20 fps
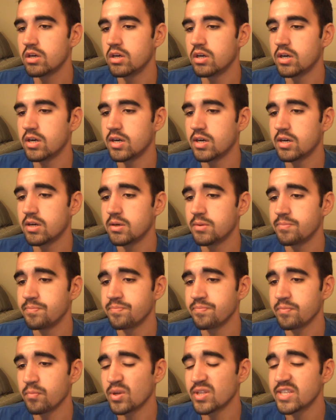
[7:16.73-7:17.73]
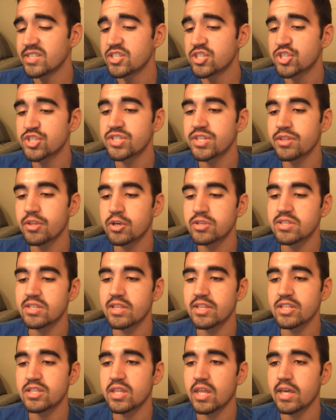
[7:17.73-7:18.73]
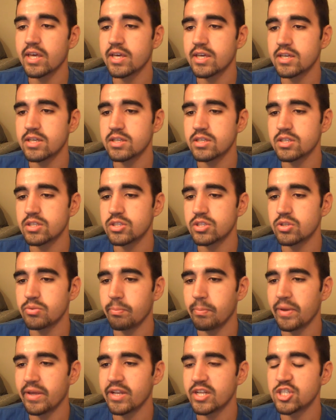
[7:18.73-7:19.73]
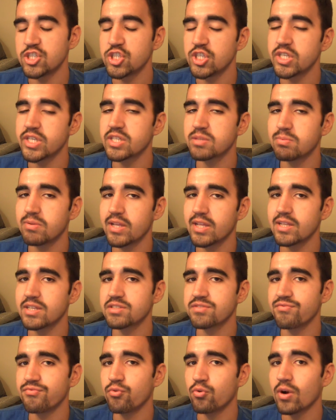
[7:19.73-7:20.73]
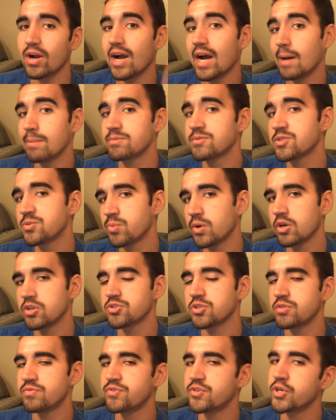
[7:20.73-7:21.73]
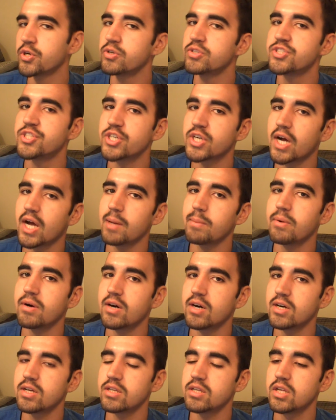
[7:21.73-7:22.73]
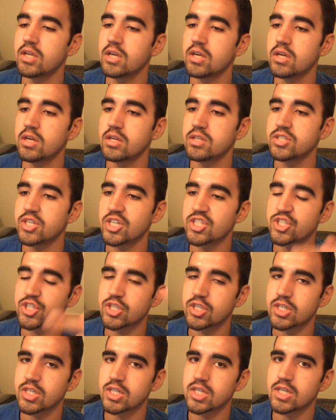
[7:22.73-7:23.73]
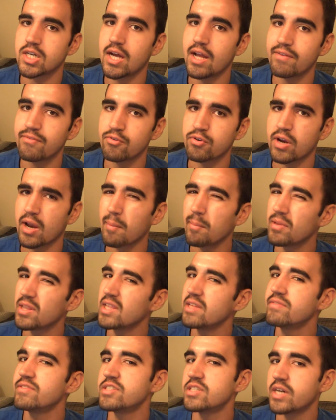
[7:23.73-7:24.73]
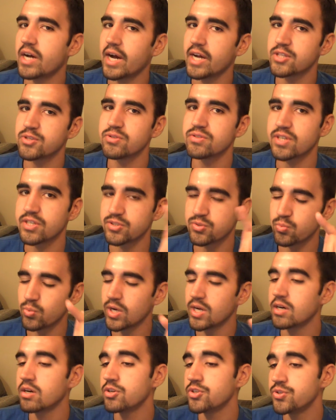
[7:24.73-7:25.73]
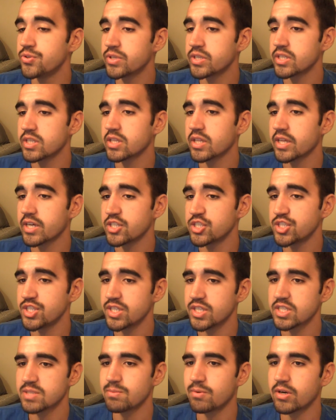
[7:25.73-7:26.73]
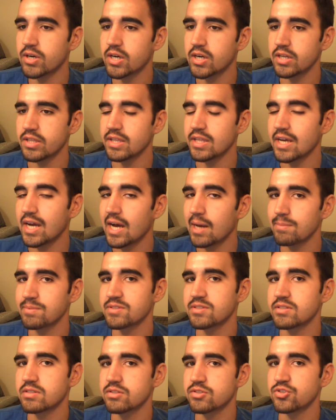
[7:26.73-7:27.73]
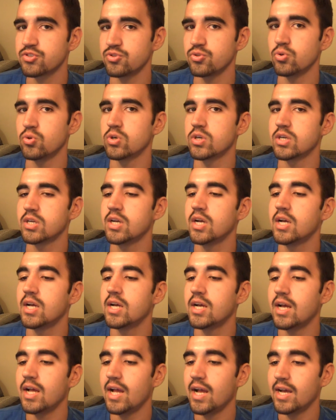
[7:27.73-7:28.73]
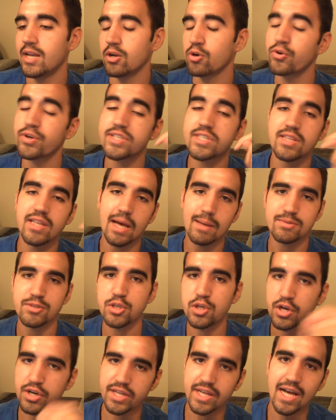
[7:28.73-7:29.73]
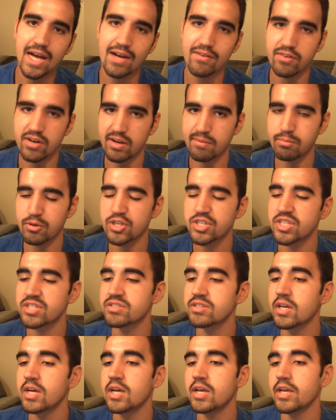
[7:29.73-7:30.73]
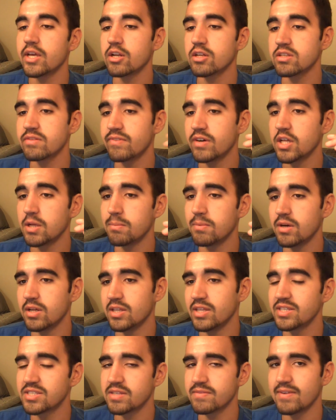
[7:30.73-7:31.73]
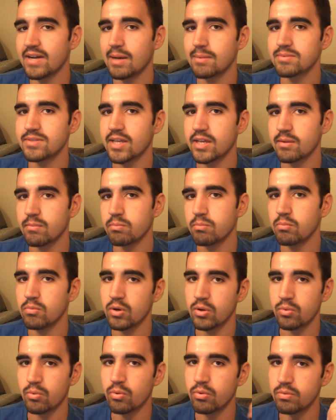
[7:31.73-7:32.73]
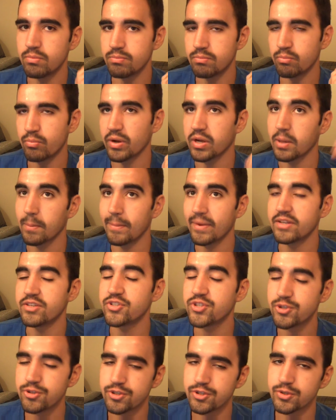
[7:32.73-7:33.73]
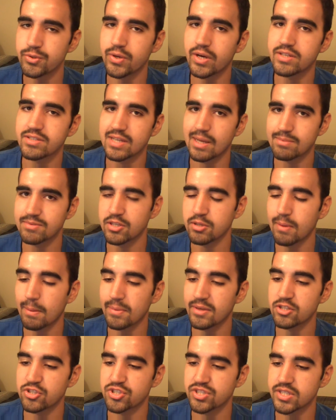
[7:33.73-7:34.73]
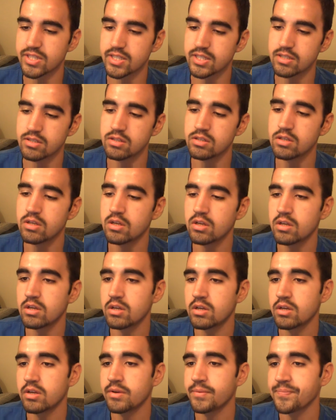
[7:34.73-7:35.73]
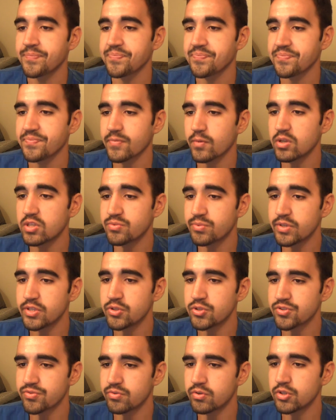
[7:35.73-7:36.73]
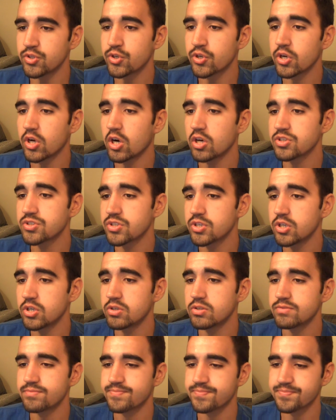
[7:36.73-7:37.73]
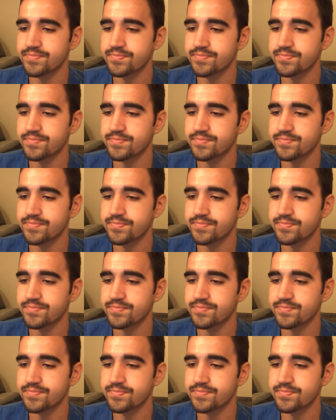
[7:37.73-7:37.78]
But it's interesting though that they made a Genius playlist for apps as well. So if you go into your iPod Touch or iPhone, and I believe iTunes as well, you can click a Genius bar in the apps store. And according to the apps that you already have or have purchased, it'll develop a list of apps that it will recommend to you as apps that you might be interested in. It's really useful. You can also